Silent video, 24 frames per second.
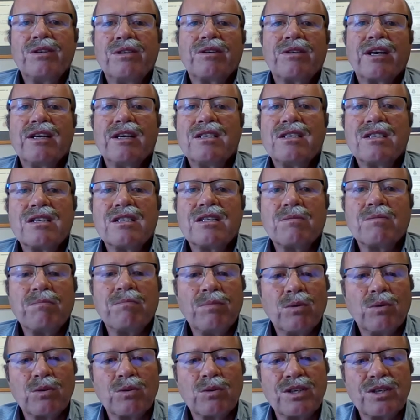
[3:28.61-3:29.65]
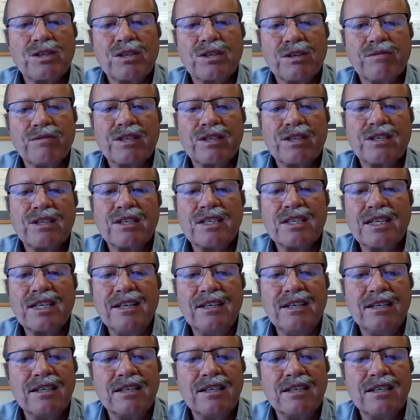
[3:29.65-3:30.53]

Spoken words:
education support services